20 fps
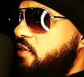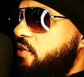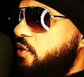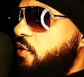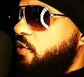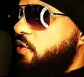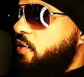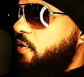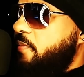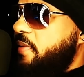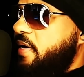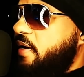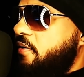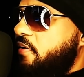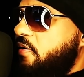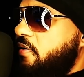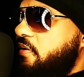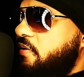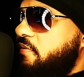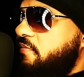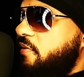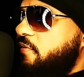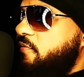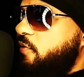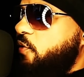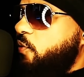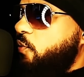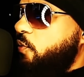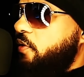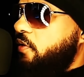certain amount of,
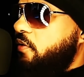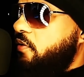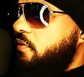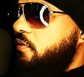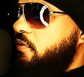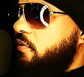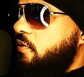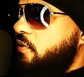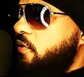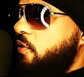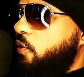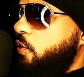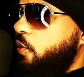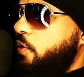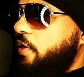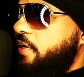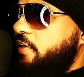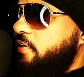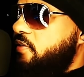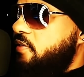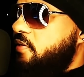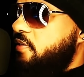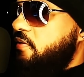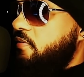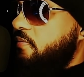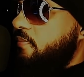if you will, grace,